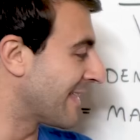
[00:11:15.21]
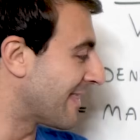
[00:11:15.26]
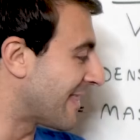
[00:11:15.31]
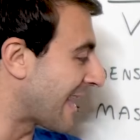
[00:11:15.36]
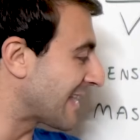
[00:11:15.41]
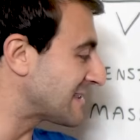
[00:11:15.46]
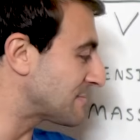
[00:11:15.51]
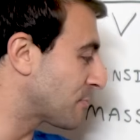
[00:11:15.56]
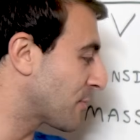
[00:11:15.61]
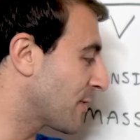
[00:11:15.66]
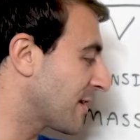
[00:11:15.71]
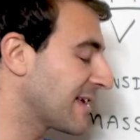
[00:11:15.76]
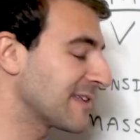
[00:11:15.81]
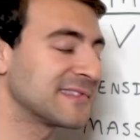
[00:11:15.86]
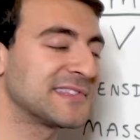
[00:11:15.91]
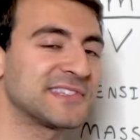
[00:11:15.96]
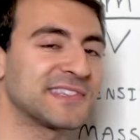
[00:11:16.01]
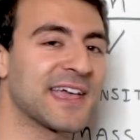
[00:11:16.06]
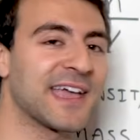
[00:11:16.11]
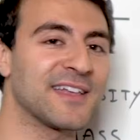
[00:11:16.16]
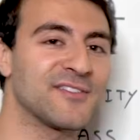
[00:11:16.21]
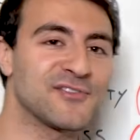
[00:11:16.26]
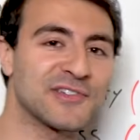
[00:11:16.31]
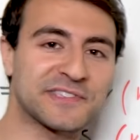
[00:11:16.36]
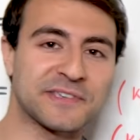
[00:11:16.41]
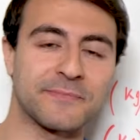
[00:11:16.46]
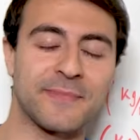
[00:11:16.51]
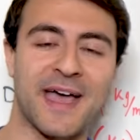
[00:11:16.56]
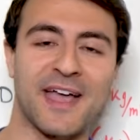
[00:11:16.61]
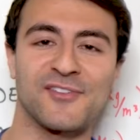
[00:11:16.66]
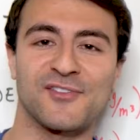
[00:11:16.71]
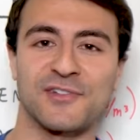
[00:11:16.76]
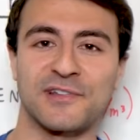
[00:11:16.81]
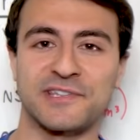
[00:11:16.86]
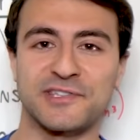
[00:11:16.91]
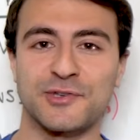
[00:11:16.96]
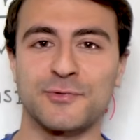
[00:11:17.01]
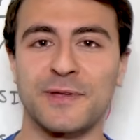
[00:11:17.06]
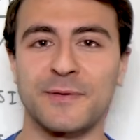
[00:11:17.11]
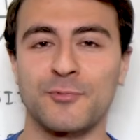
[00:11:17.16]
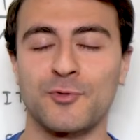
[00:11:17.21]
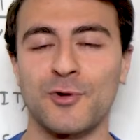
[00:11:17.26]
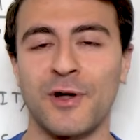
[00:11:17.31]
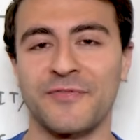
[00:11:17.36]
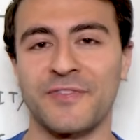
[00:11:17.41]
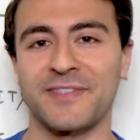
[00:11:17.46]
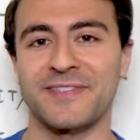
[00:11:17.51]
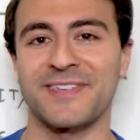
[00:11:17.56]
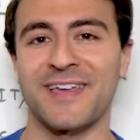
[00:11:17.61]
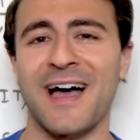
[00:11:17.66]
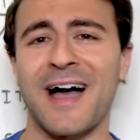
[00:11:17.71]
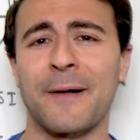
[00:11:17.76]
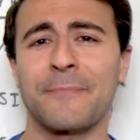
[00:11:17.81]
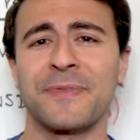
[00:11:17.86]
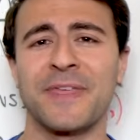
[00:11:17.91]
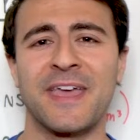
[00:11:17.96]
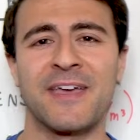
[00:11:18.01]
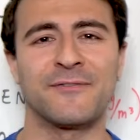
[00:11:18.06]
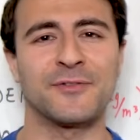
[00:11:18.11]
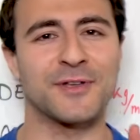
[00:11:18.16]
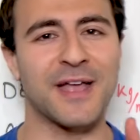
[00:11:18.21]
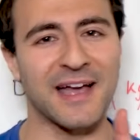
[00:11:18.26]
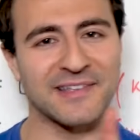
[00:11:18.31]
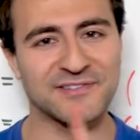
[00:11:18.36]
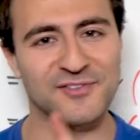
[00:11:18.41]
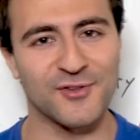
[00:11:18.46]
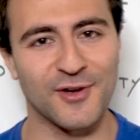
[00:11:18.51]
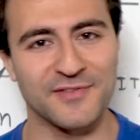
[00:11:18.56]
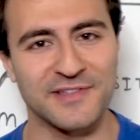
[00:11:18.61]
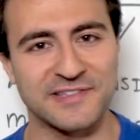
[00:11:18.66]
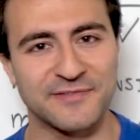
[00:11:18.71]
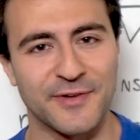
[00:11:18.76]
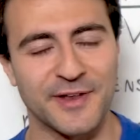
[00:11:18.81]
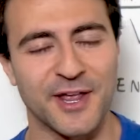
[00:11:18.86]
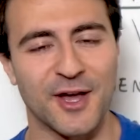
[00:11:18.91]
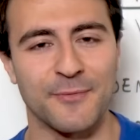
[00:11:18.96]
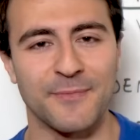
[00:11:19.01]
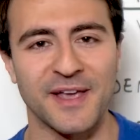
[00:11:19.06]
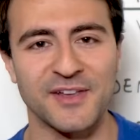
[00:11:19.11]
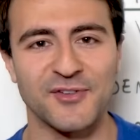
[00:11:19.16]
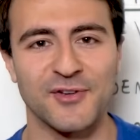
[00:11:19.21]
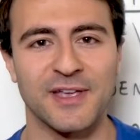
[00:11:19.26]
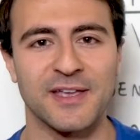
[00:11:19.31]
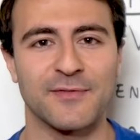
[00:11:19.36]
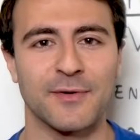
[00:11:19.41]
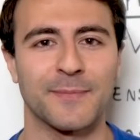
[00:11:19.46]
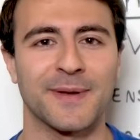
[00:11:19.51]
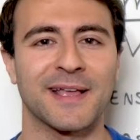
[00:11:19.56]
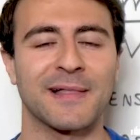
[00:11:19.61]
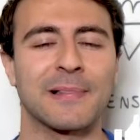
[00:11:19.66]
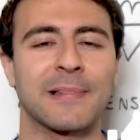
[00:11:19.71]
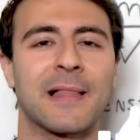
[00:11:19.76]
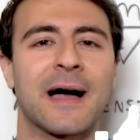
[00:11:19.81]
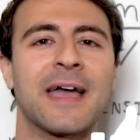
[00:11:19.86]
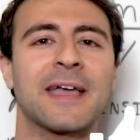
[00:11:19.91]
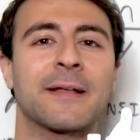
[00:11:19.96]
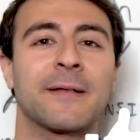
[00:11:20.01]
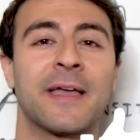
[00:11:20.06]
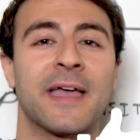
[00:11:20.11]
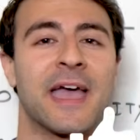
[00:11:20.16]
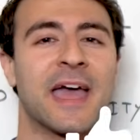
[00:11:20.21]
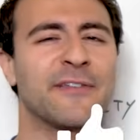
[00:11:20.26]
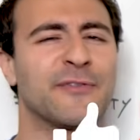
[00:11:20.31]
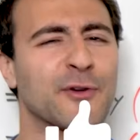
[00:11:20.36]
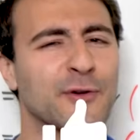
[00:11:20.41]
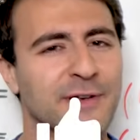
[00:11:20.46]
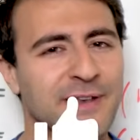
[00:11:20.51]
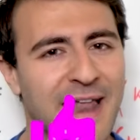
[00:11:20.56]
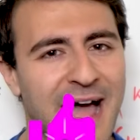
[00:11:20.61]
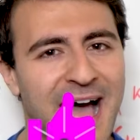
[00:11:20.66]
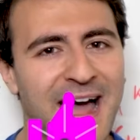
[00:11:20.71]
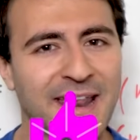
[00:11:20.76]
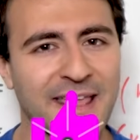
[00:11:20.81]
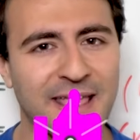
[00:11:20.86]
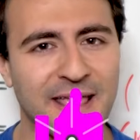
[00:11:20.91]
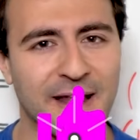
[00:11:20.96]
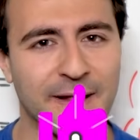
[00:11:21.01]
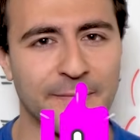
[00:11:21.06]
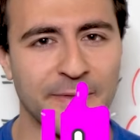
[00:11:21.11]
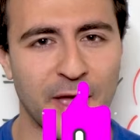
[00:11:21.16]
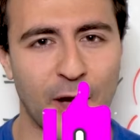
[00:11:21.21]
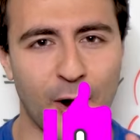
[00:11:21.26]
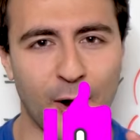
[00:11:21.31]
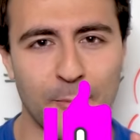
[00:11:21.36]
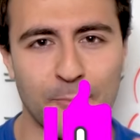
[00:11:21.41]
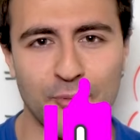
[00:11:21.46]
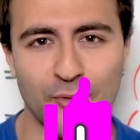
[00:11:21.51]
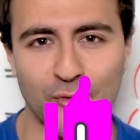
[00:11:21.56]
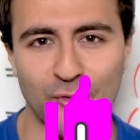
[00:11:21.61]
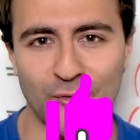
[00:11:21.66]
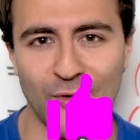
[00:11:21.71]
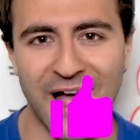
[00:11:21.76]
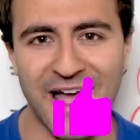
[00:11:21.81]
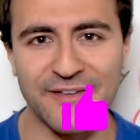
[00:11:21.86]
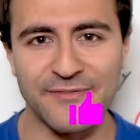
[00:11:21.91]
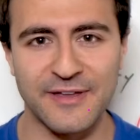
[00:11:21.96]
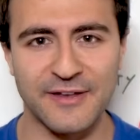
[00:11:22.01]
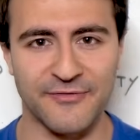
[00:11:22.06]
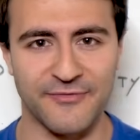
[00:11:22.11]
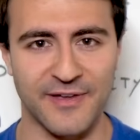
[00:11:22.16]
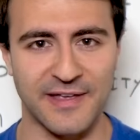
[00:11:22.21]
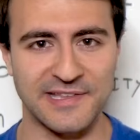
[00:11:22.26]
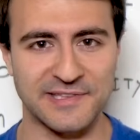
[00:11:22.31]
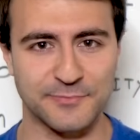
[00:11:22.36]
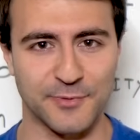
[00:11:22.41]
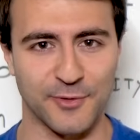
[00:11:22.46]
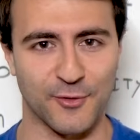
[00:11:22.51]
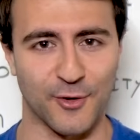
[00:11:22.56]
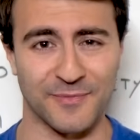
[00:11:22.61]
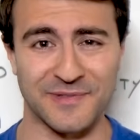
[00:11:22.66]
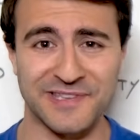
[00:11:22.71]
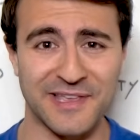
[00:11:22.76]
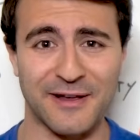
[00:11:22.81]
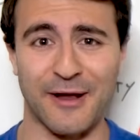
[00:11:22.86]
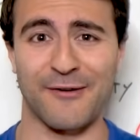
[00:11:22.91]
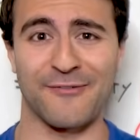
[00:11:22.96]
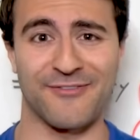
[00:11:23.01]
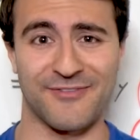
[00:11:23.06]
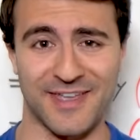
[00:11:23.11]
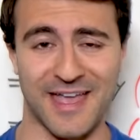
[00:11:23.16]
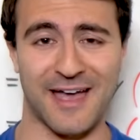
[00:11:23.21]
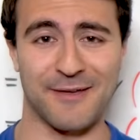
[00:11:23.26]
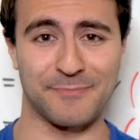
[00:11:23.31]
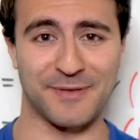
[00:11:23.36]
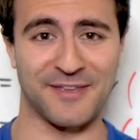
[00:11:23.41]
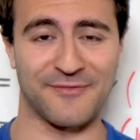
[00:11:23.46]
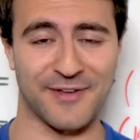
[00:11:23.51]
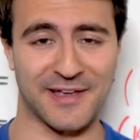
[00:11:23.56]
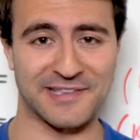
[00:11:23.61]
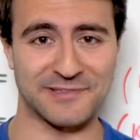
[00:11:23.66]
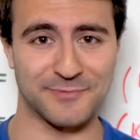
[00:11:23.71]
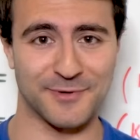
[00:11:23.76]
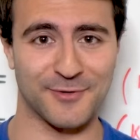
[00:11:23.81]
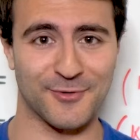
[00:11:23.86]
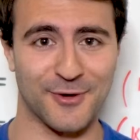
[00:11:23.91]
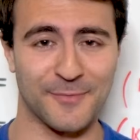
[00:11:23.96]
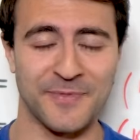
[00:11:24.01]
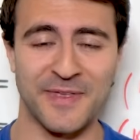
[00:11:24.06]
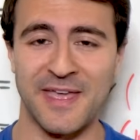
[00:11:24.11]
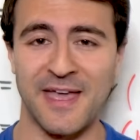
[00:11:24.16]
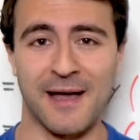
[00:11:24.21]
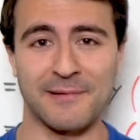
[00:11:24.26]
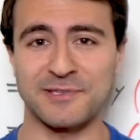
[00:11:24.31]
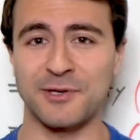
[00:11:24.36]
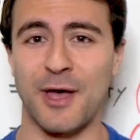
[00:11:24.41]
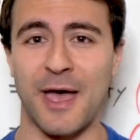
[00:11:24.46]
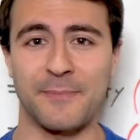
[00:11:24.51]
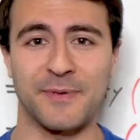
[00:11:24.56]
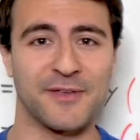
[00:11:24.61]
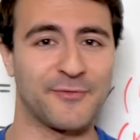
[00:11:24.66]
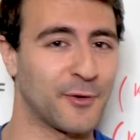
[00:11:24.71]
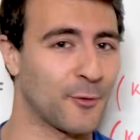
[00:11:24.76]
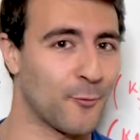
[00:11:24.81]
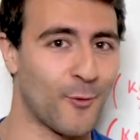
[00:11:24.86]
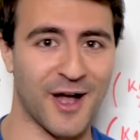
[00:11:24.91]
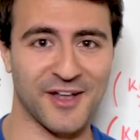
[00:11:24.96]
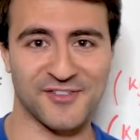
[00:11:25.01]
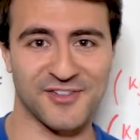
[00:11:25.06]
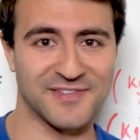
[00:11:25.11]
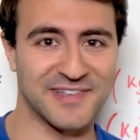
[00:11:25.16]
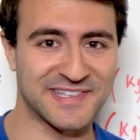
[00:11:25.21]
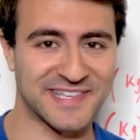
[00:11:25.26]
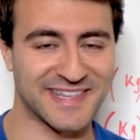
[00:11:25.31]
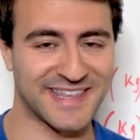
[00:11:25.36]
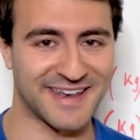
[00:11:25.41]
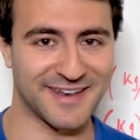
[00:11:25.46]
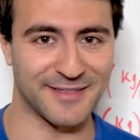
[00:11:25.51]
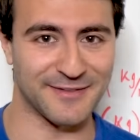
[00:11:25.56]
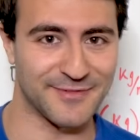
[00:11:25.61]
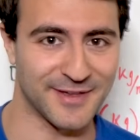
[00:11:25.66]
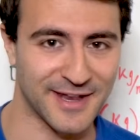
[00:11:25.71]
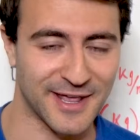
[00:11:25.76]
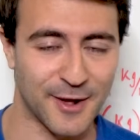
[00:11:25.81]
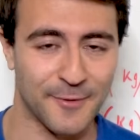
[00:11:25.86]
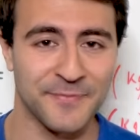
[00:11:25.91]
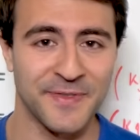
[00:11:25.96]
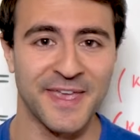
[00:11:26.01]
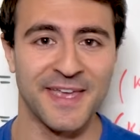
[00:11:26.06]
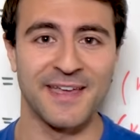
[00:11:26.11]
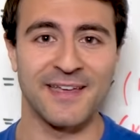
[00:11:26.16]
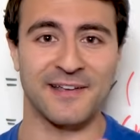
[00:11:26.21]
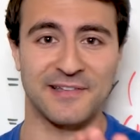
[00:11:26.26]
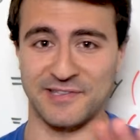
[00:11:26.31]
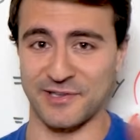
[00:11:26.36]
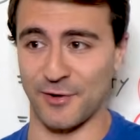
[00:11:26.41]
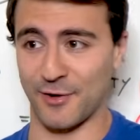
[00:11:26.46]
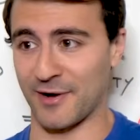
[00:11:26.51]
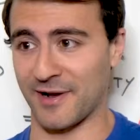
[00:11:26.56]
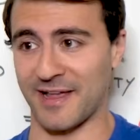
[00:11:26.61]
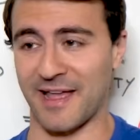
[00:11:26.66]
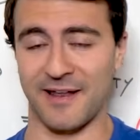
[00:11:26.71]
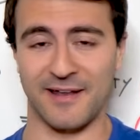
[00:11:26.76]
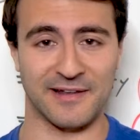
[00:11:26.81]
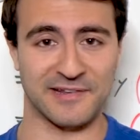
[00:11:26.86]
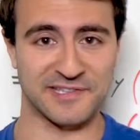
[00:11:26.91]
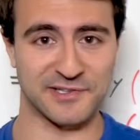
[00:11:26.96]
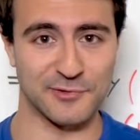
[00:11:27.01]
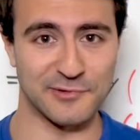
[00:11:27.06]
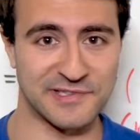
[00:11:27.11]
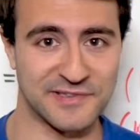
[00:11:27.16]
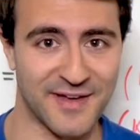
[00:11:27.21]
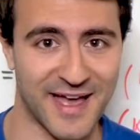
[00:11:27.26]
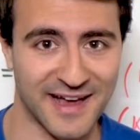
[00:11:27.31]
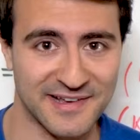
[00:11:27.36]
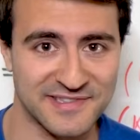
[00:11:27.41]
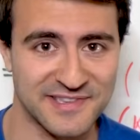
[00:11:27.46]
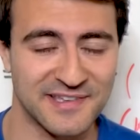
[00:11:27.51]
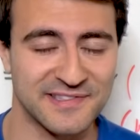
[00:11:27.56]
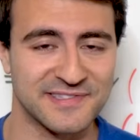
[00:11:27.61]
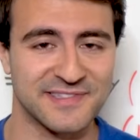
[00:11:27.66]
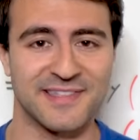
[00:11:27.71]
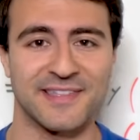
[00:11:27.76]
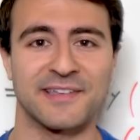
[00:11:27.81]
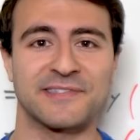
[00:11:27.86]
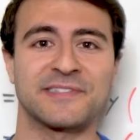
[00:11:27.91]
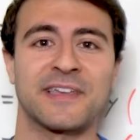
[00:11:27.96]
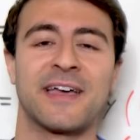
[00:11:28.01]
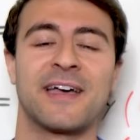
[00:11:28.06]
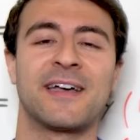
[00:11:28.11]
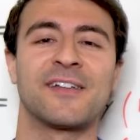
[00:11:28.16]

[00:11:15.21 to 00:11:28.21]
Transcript: That's pretty insane. Just imagine a swimming pool at the top. If you guys enjoyed this video, make sure you give it a big like. And if you're not in our private Facebook group, this is like our VIP Facebook group. I'm so happy if you're watching this at the end of the video, because you're gonna get exclusive access to this.